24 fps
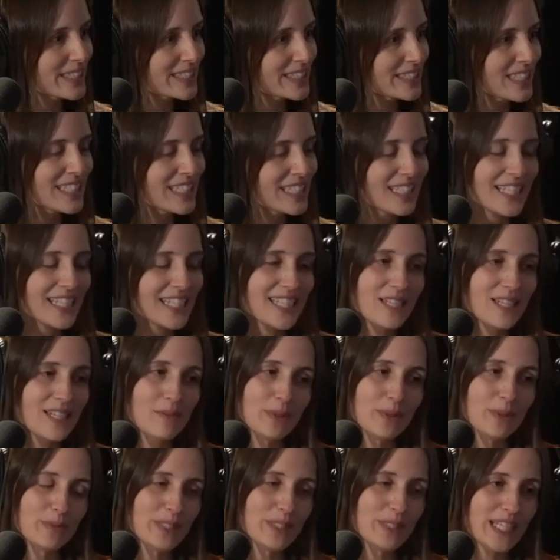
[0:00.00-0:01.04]
Like, I came
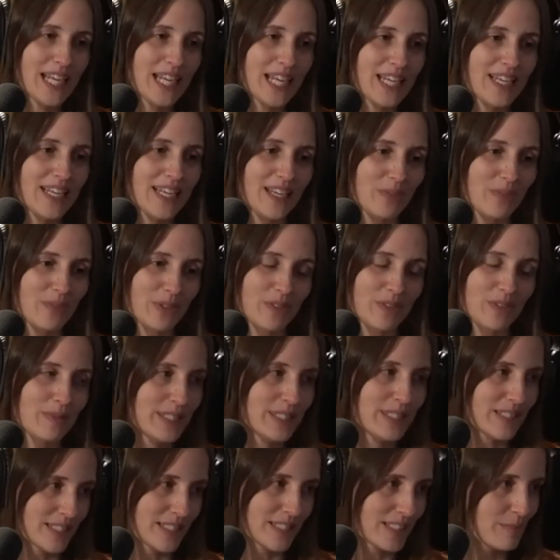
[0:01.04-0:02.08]
home today and one of my
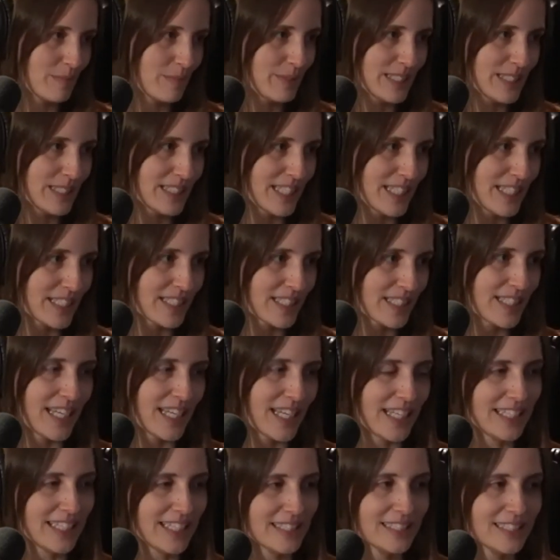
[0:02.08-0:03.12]
dogs had been sick,
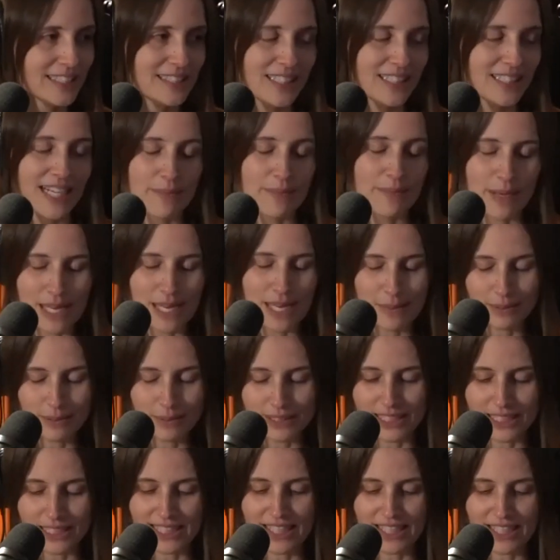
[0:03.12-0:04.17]
and I'm able
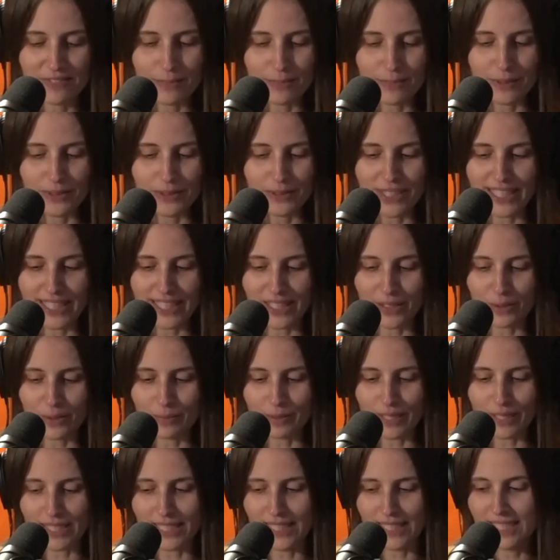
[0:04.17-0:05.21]
to laugh about it now,
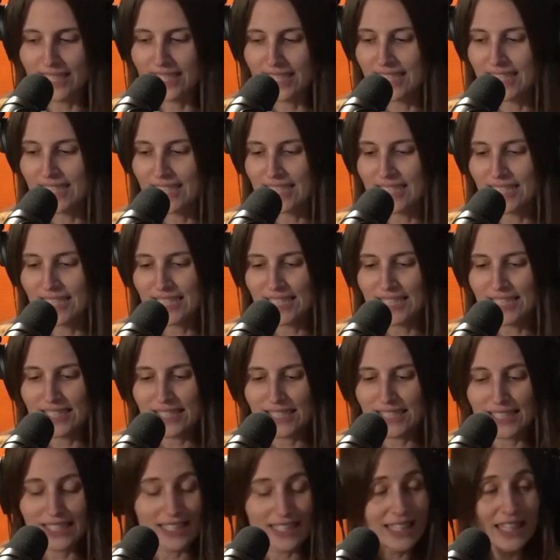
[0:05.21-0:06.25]
but
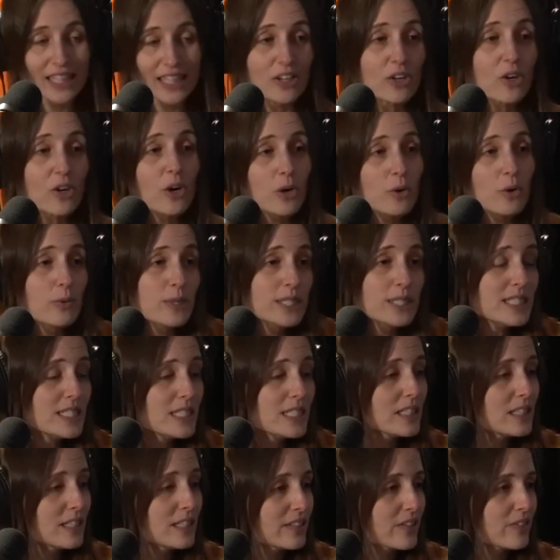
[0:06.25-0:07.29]
they're always
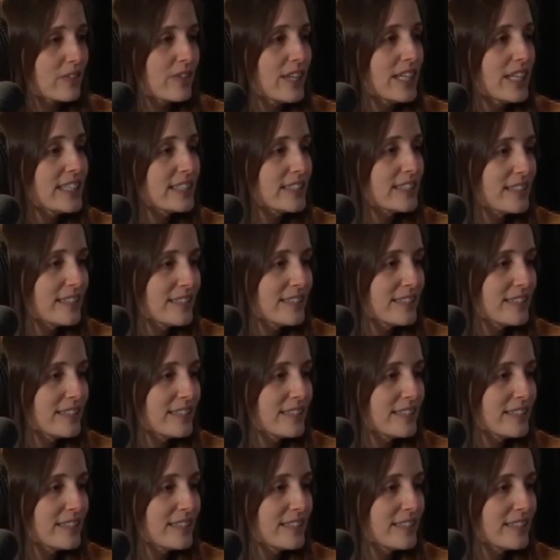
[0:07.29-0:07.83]
sick on a rug.